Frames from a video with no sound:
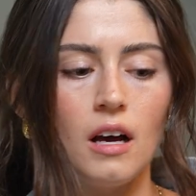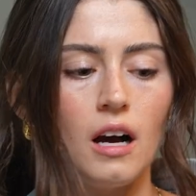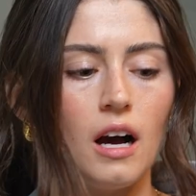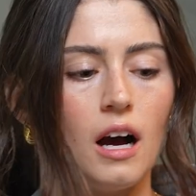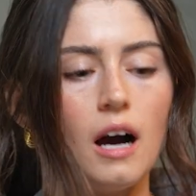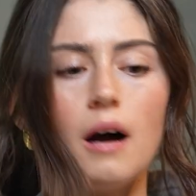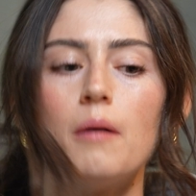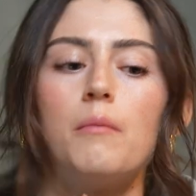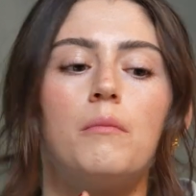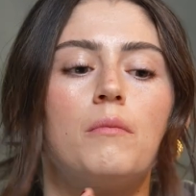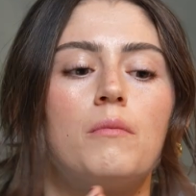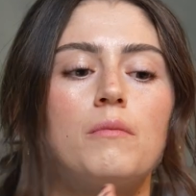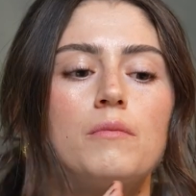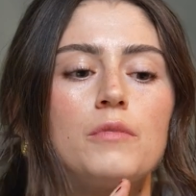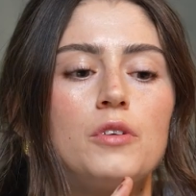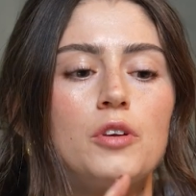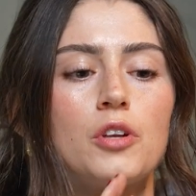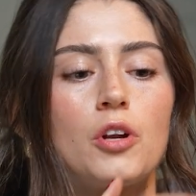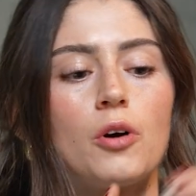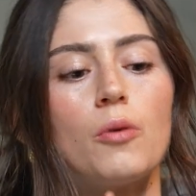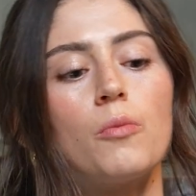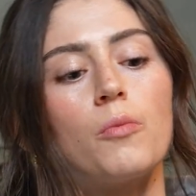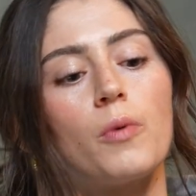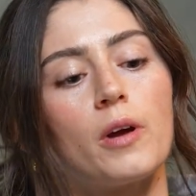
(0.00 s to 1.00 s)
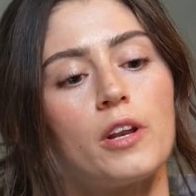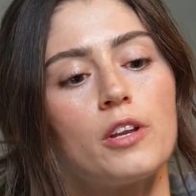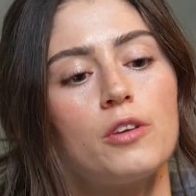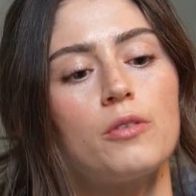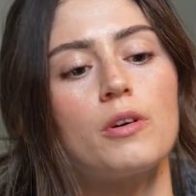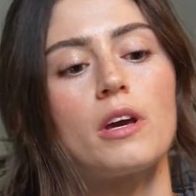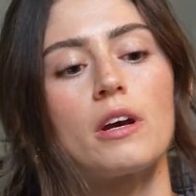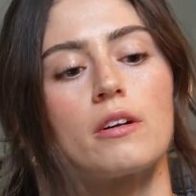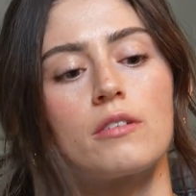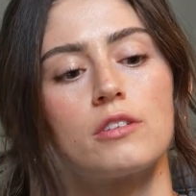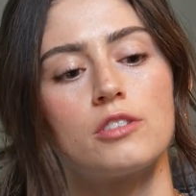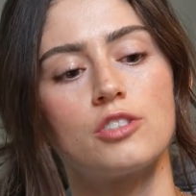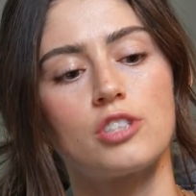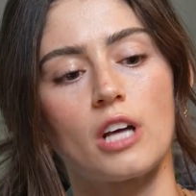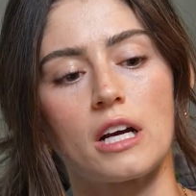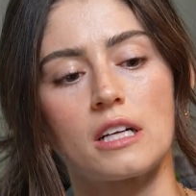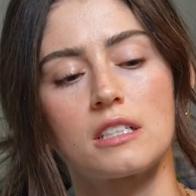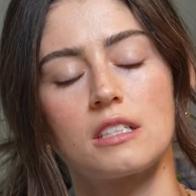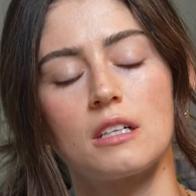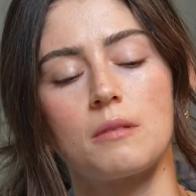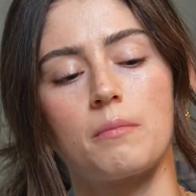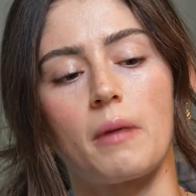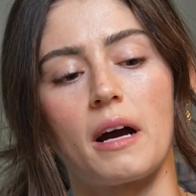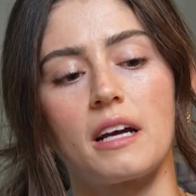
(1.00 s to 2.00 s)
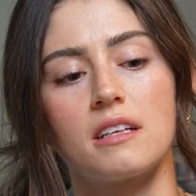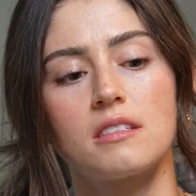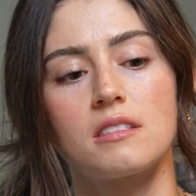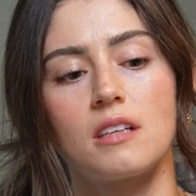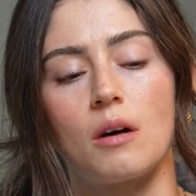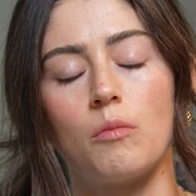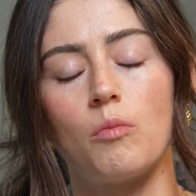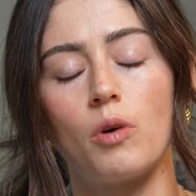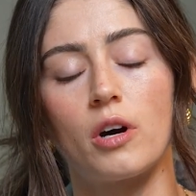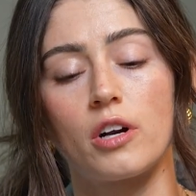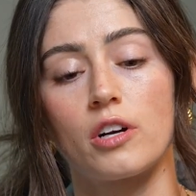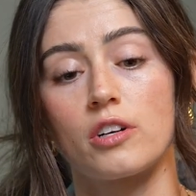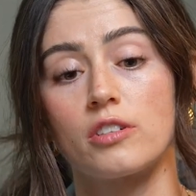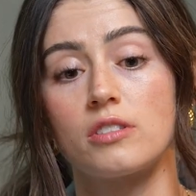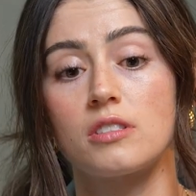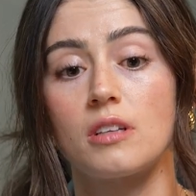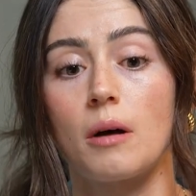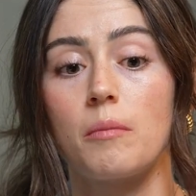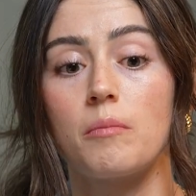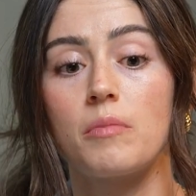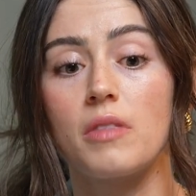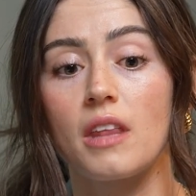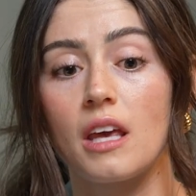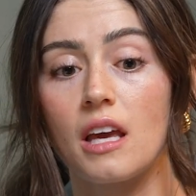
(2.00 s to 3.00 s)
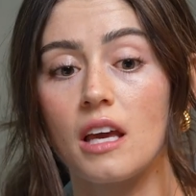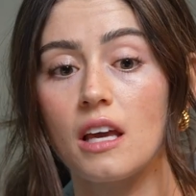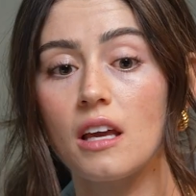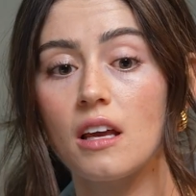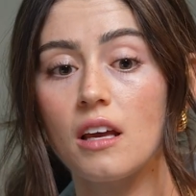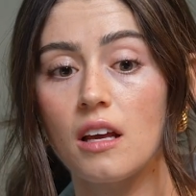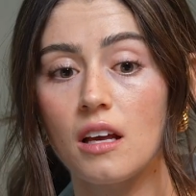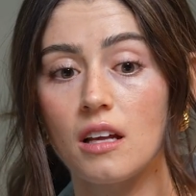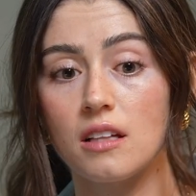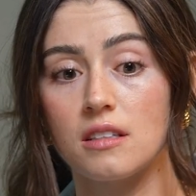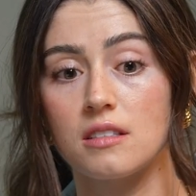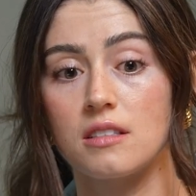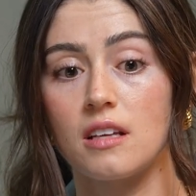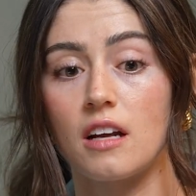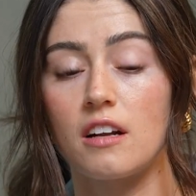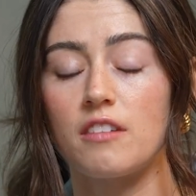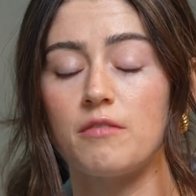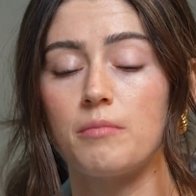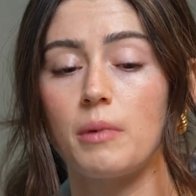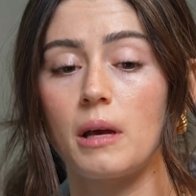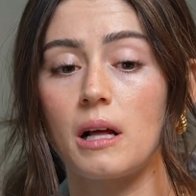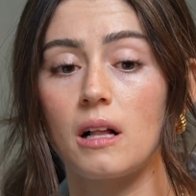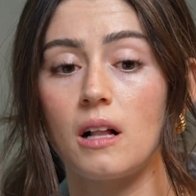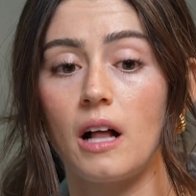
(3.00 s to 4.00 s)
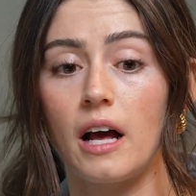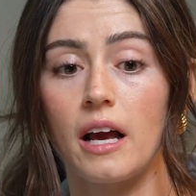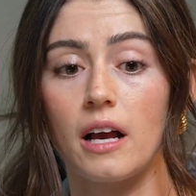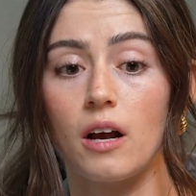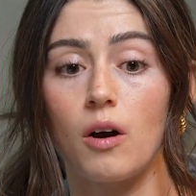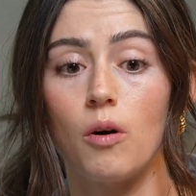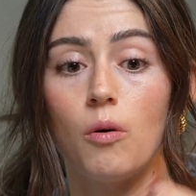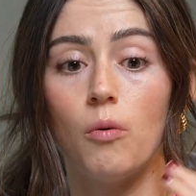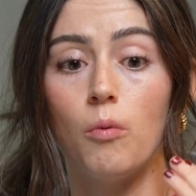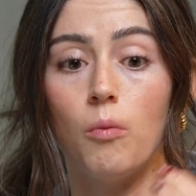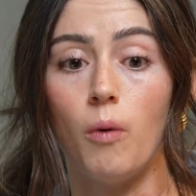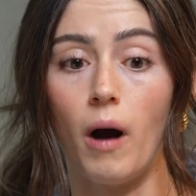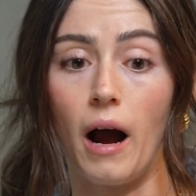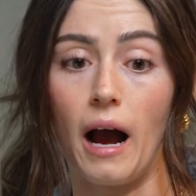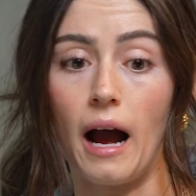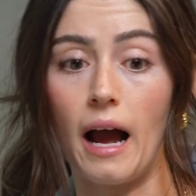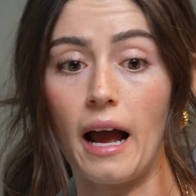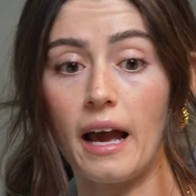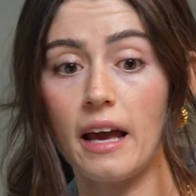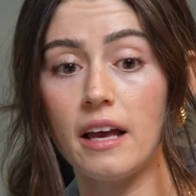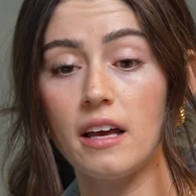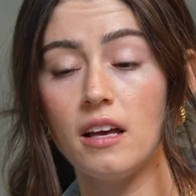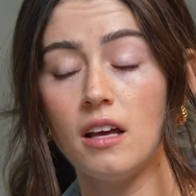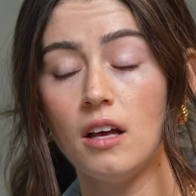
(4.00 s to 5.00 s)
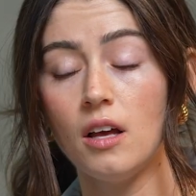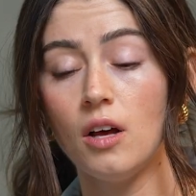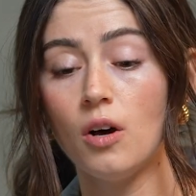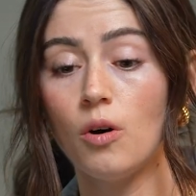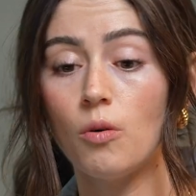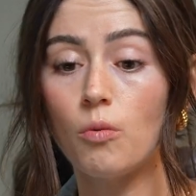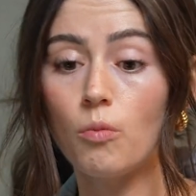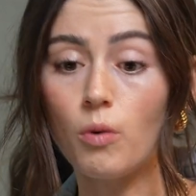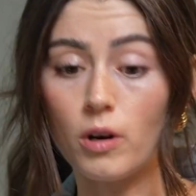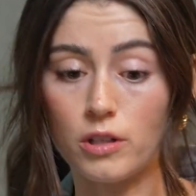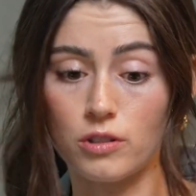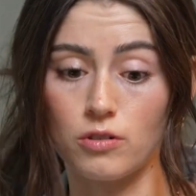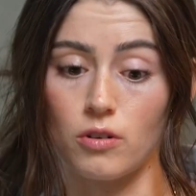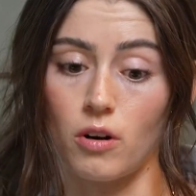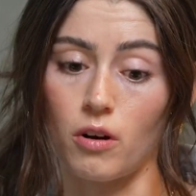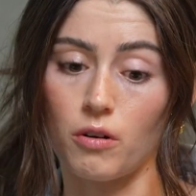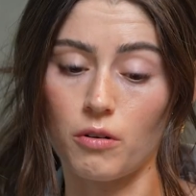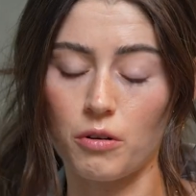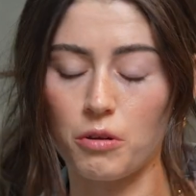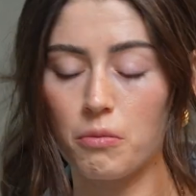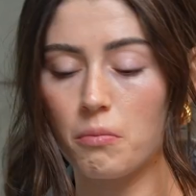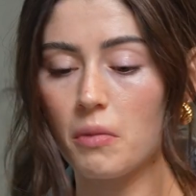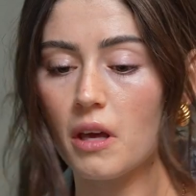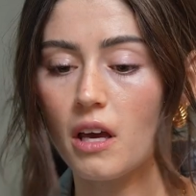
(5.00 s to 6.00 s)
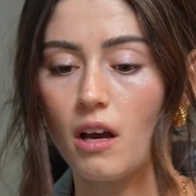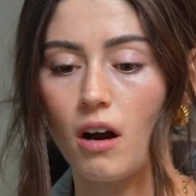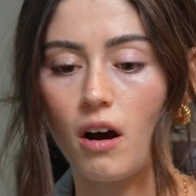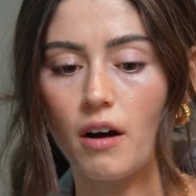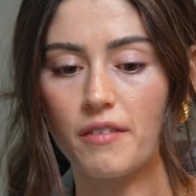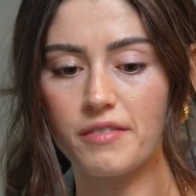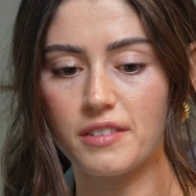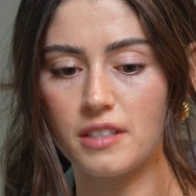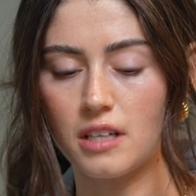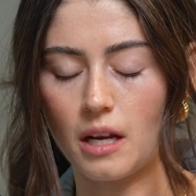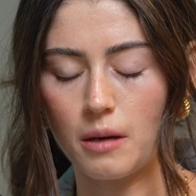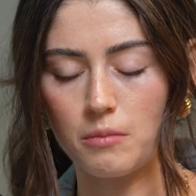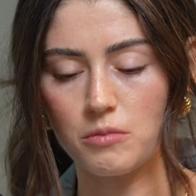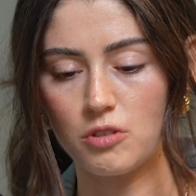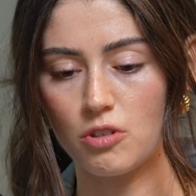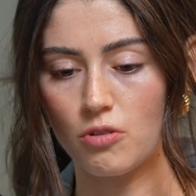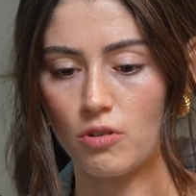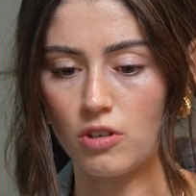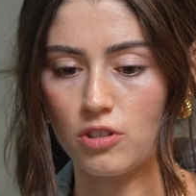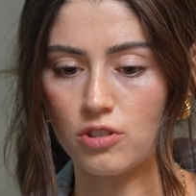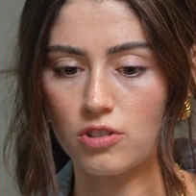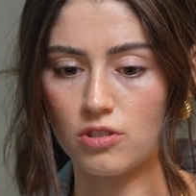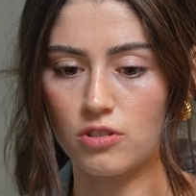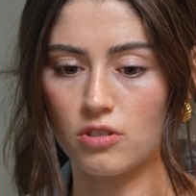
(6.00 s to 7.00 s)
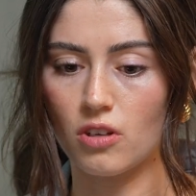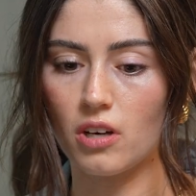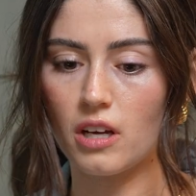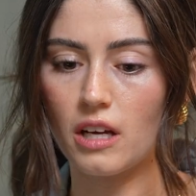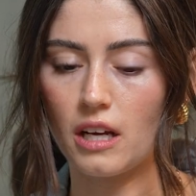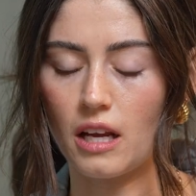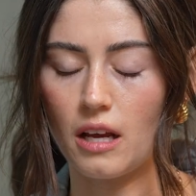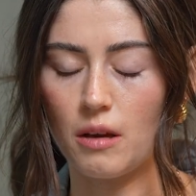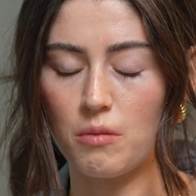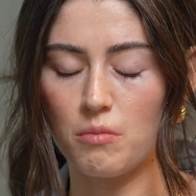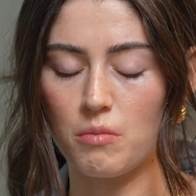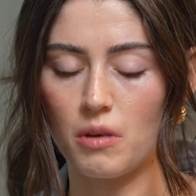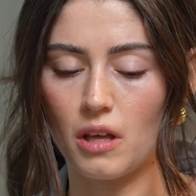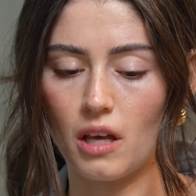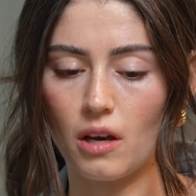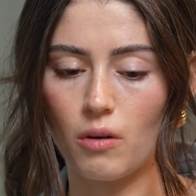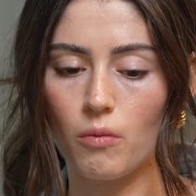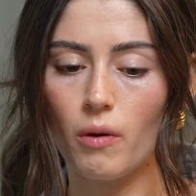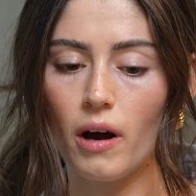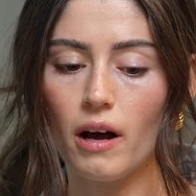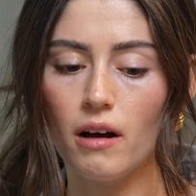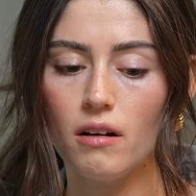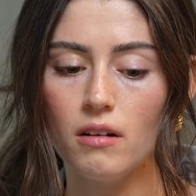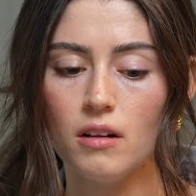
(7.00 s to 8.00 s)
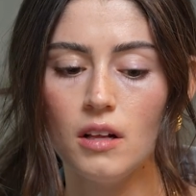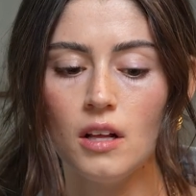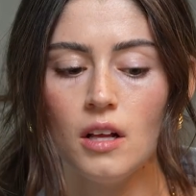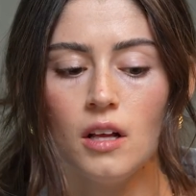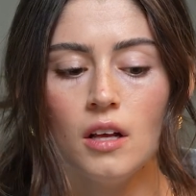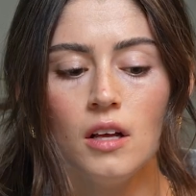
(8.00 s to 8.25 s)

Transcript: When you get rejected by someone or something, instead of being like, why? What's wrong with me? Oftentimes you can just look at it and be like, well,